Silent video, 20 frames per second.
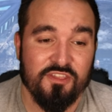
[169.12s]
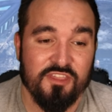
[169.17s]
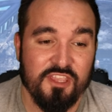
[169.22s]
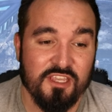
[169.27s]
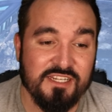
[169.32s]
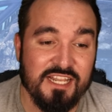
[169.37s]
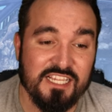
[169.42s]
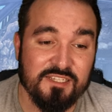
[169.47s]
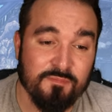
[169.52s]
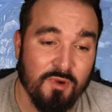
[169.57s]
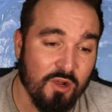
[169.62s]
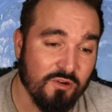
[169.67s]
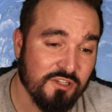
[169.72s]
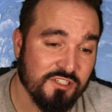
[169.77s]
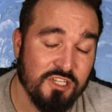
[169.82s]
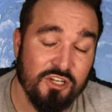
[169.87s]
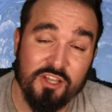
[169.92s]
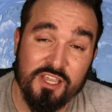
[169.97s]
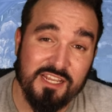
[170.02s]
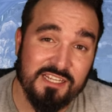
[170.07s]
The Desmodus
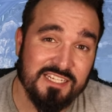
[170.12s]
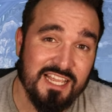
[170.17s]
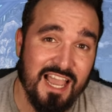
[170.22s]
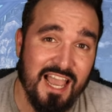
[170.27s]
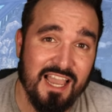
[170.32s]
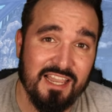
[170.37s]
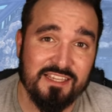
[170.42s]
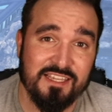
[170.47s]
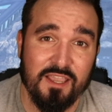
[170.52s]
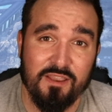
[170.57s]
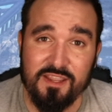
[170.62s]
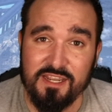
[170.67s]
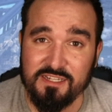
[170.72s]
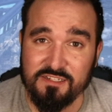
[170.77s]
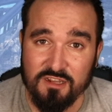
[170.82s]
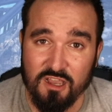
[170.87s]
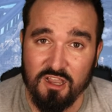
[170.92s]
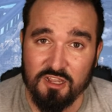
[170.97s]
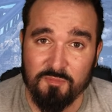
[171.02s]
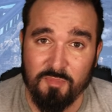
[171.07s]
looking to hang out in
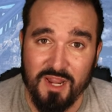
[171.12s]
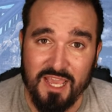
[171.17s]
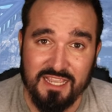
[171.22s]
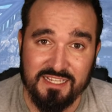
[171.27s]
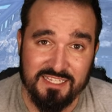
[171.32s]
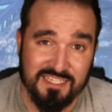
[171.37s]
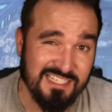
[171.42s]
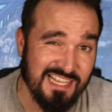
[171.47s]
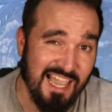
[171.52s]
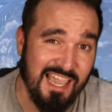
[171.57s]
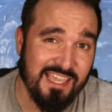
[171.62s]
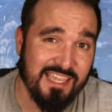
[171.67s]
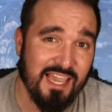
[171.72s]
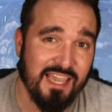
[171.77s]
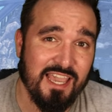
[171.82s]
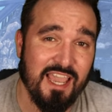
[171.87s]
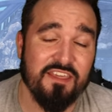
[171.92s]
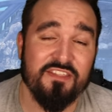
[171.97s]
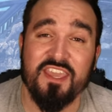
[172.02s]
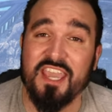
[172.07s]
dark places,
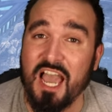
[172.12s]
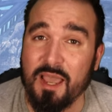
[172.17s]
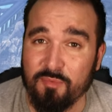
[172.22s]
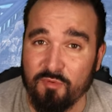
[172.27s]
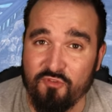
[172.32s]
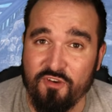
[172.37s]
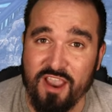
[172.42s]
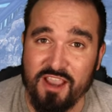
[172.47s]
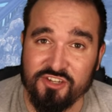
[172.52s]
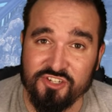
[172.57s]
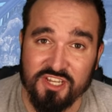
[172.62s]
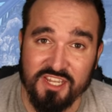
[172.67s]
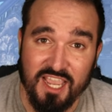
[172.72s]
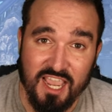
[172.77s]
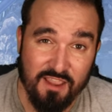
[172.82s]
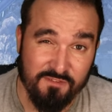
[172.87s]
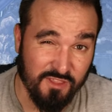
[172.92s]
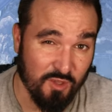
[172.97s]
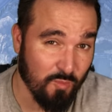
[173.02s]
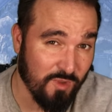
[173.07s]
aka the Aberration
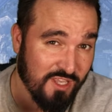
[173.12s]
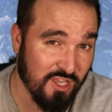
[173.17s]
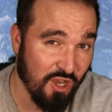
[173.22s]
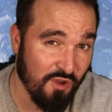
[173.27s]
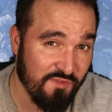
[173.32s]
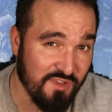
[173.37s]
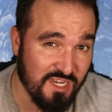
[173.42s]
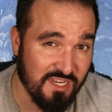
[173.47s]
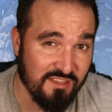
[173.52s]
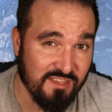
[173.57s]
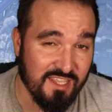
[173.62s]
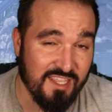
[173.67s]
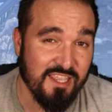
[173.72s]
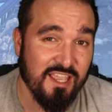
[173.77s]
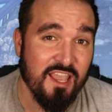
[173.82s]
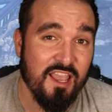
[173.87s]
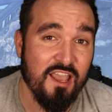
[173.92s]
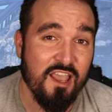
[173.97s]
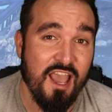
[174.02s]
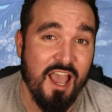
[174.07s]
Cave that we covered in the
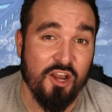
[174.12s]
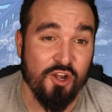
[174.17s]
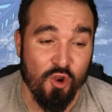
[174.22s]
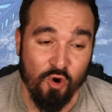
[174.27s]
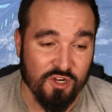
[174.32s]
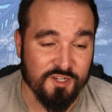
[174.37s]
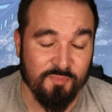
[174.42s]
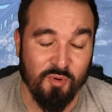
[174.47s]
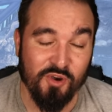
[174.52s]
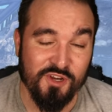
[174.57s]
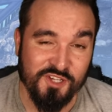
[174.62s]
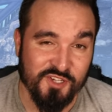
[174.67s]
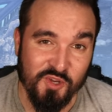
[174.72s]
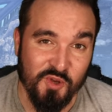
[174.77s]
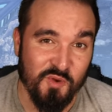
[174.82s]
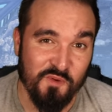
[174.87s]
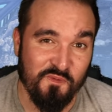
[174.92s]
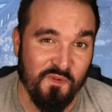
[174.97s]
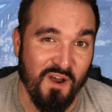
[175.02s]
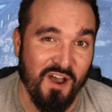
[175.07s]
zero point
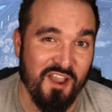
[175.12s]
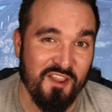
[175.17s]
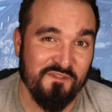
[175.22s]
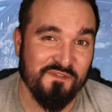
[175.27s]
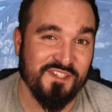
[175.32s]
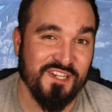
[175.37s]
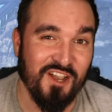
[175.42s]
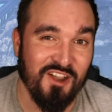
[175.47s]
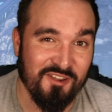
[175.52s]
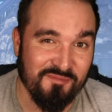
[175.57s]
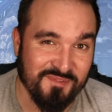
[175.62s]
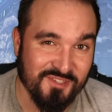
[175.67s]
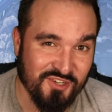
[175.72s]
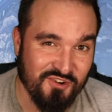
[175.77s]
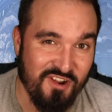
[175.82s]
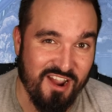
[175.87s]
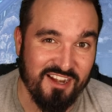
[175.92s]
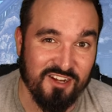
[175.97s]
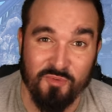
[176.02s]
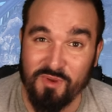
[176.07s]
two five times
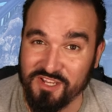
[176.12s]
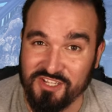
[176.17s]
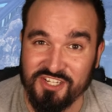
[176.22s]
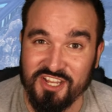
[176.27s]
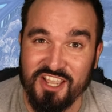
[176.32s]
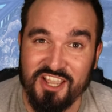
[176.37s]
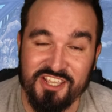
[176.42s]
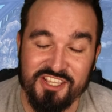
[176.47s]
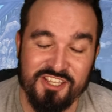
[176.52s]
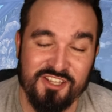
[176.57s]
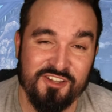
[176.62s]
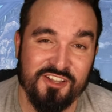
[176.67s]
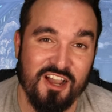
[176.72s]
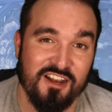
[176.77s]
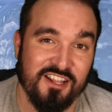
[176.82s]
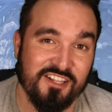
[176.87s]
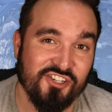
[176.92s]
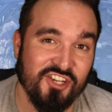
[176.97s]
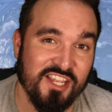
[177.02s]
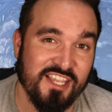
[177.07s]
trailer, which you've got
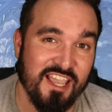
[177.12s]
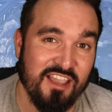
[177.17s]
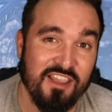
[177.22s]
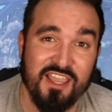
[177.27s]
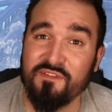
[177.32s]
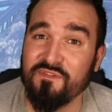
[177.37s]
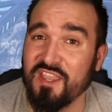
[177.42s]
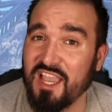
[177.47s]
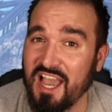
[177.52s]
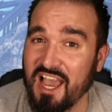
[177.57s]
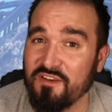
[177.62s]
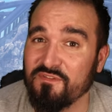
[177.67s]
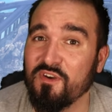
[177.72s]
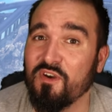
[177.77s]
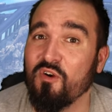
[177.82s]
to check out if you haven't